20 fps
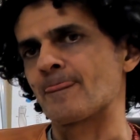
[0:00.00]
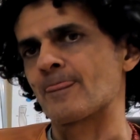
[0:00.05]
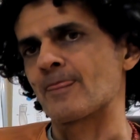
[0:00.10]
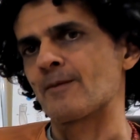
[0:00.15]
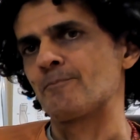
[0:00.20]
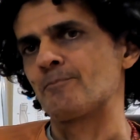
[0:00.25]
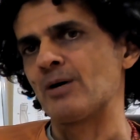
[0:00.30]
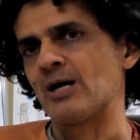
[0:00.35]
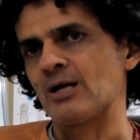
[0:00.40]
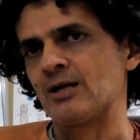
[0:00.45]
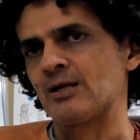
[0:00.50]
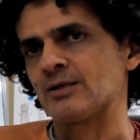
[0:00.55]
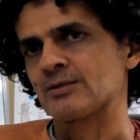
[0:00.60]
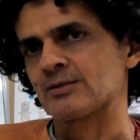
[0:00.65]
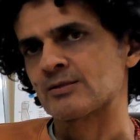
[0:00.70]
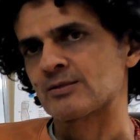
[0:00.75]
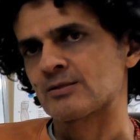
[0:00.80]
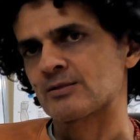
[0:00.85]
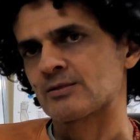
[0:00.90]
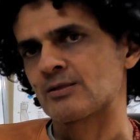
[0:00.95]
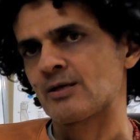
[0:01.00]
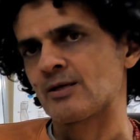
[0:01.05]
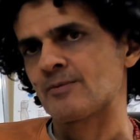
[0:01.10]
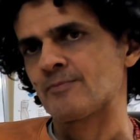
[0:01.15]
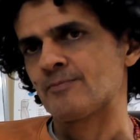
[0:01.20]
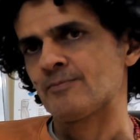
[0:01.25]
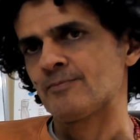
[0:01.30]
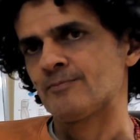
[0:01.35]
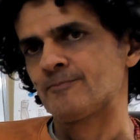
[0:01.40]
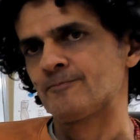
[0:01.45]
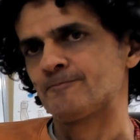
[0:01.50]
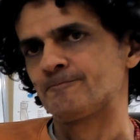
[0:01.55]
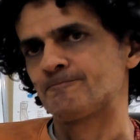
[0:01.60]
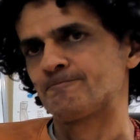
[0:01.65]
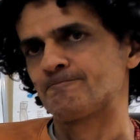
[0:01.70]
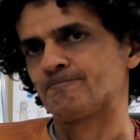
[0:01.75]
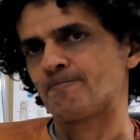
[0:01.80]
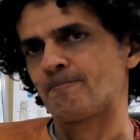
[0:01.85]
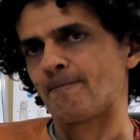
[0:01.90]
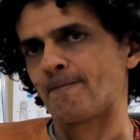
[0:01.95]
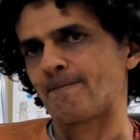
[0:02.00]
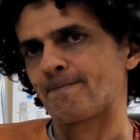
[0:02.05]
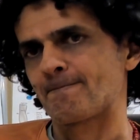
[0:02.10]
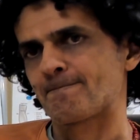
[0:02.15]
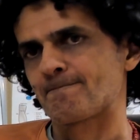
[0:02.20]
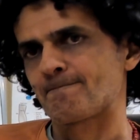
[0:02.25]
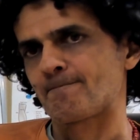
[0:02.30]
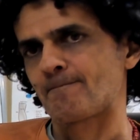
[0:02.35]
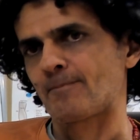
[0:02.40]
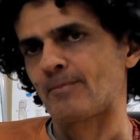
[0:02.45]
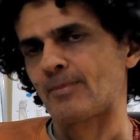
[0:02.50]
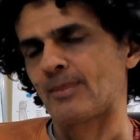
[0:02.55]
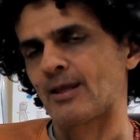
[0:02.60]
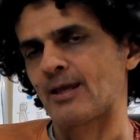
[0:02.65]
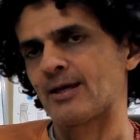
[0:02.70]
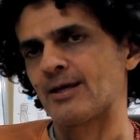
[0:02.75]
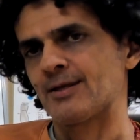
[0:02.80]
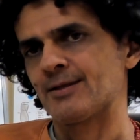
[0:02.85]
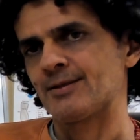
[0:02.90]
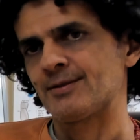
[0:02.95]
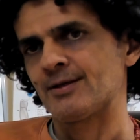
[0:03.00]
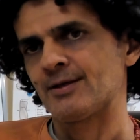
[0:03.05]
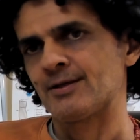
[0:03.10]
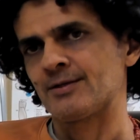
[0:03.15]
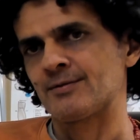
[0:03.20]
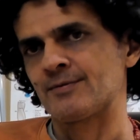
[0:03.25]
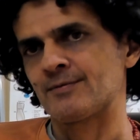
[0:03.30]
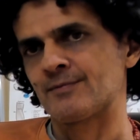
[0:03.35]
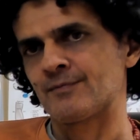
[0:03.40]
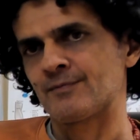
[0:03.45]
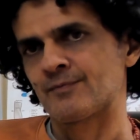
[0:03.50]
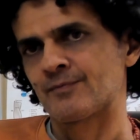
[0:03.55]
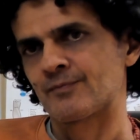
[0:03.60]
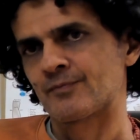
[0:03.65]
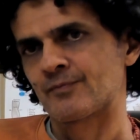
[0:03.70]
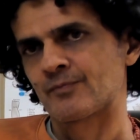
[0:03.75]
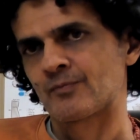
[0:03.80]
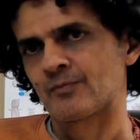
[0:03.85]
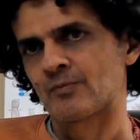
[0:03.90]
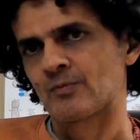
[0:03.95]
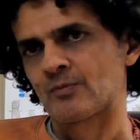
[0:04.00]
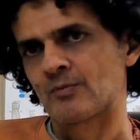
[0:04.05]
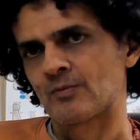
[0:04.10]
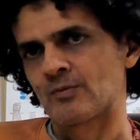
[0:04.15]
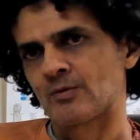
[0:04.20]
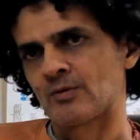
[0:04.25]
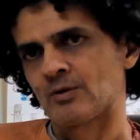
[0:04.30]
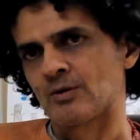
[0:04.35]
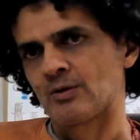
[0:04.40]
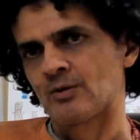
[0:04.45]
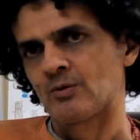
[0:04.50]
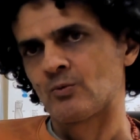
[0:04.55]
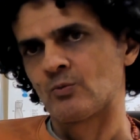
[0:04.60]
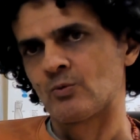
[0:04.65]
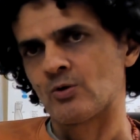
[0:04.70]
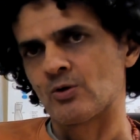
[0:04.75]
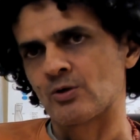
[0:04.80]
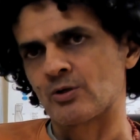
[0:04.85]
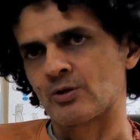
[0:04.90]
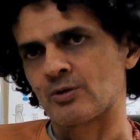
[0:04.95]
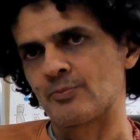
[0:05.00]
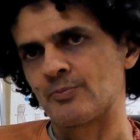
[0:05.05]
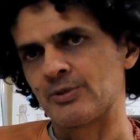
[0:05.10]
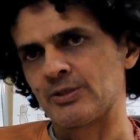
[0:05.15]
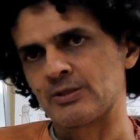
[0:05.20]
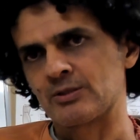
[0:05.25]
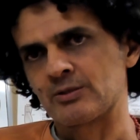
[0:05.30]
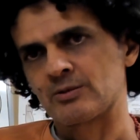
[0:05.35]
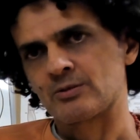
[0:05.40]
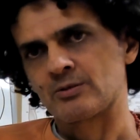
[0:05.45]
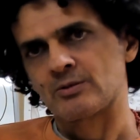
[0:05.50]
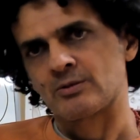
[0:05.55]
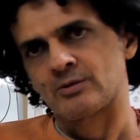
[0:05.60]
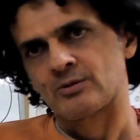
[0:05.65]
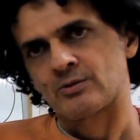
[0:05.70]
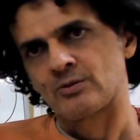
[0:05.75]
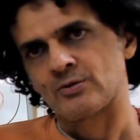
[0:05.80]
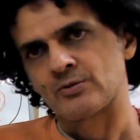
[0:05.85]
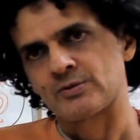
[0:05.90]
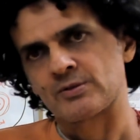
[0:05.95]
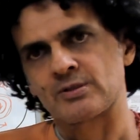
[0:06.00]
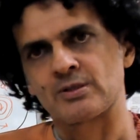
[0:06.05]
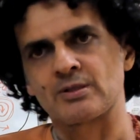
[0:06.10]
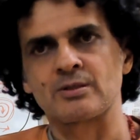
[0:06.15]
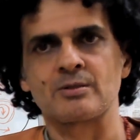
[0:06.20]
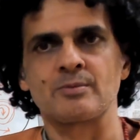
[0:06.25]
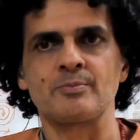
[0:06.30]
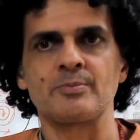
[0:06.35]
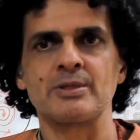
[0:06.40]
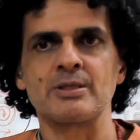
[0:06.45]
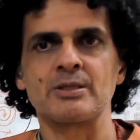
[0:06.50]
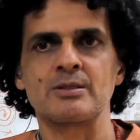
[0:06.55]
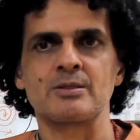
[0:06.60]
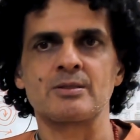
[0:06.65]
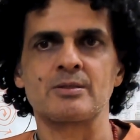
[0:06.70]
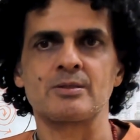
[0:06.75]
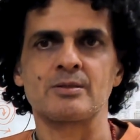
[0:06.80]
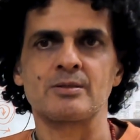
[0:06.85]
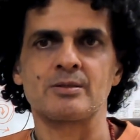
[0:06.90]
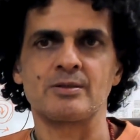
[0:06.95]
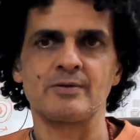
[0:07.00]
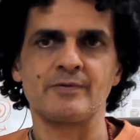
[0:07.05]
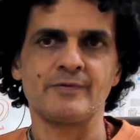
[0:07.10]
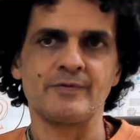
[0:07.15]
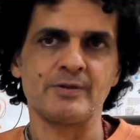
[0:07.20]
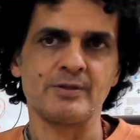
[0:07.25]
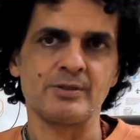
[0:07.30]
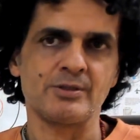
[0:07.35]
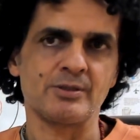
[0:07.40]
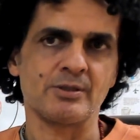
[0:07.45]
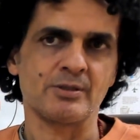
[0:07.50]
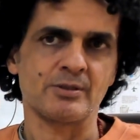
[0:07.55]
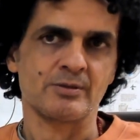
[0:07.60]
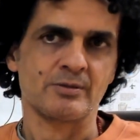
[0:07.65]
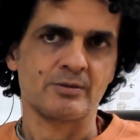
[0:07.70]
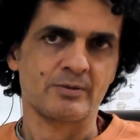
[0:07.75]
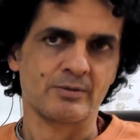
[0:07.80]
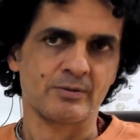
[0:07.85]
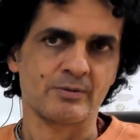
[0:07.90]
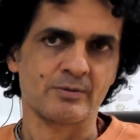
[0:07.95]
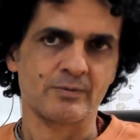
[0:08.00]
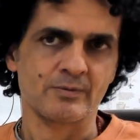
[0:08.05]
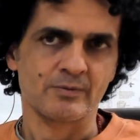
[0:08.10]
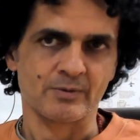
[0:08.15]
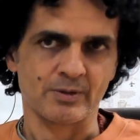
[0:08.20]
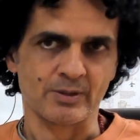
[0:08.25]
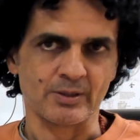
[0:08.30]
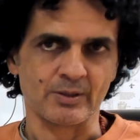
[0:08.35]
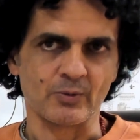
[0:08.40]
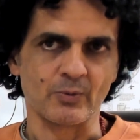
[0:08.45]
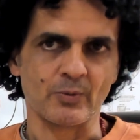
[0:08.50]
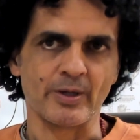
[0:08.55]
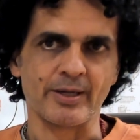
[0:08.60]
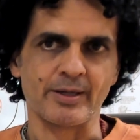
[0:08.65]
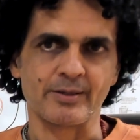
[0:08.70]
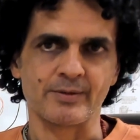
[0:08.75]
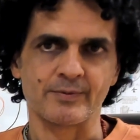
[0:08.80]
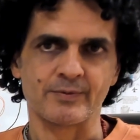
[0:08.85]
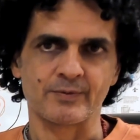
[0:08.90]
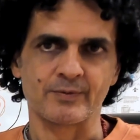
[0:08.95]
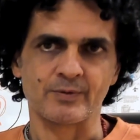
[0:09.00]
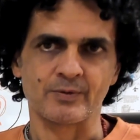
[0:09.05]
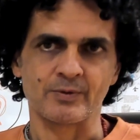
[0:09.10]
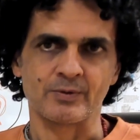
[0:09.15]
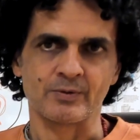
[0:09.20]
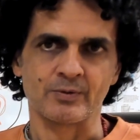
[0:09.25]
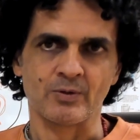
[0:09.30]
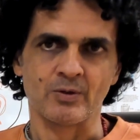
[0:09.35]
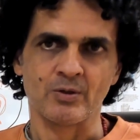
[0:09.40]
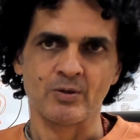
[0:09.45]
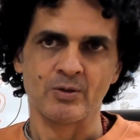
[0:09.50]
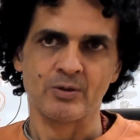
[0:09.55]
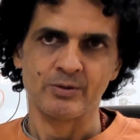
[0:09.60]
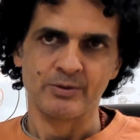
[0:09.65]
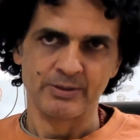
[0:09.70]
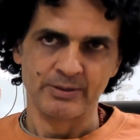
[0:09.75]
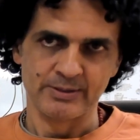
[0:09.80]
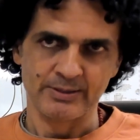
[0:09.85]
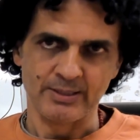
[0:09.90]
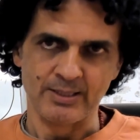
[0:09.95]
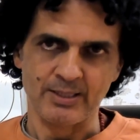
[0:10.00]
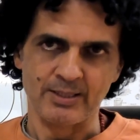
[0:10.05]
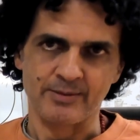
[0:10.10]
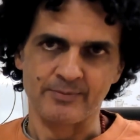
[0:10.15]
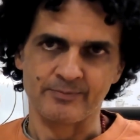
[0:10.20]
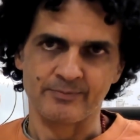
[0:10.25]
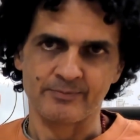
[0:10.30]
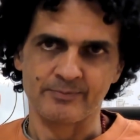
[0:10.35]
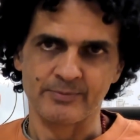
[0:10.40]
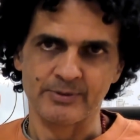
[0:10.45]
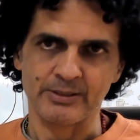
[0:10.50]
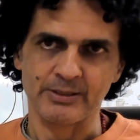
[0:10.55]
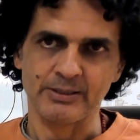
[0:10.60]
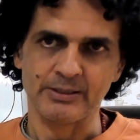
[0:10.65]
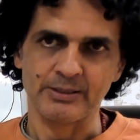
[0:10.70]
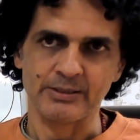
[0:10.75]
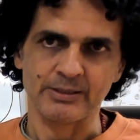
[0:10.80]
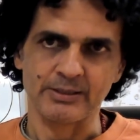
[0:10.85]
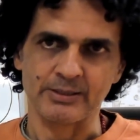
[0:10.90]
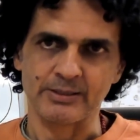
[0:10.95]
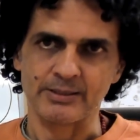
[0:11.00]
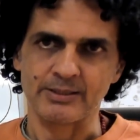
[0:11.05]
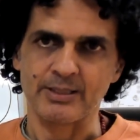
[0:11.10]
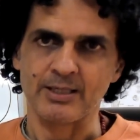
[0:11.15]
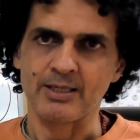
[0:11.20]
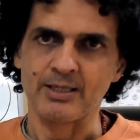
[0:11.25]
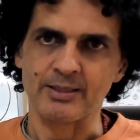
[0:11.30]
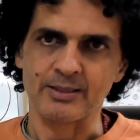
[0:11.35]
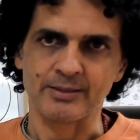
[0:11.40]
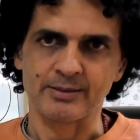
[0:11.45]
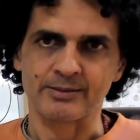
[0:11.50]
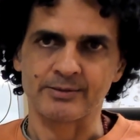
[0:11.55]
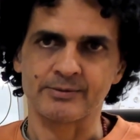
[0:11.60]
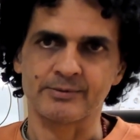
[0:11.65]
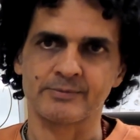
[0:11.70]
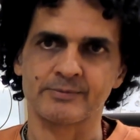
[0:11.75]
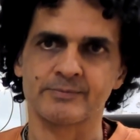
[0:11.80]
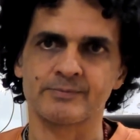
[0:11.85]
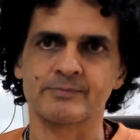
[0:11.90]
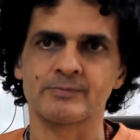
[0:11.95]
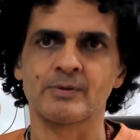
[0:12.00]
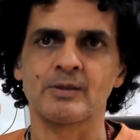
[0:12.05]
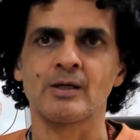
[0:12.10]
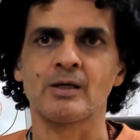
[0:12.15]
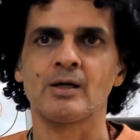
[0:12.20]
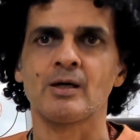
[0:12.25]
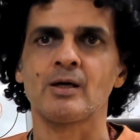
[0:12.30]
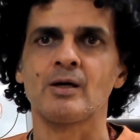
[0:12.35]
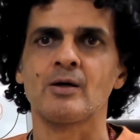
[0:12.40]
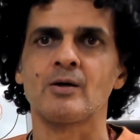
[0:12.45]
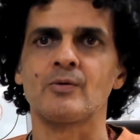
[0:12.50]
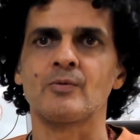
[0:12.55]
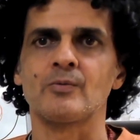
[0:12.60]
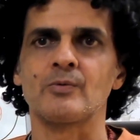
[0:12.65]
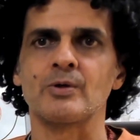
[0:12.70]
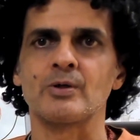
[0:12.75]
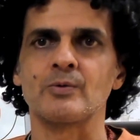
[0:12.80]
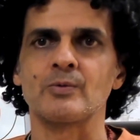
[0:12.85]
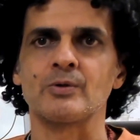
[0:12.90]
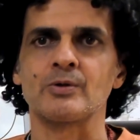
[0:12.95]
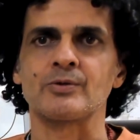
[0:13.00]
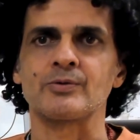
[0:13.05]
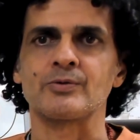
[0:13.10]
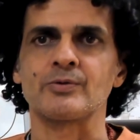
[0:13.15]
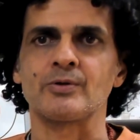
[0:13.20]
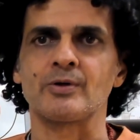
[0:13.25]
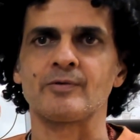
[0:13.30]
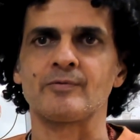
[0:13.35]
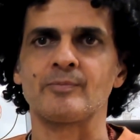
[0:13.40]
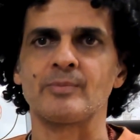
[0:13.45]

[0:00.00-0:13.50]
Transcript: balance them, and then work a bit those that are a bit deficient in a way. So all the time, yin and yang, you want to have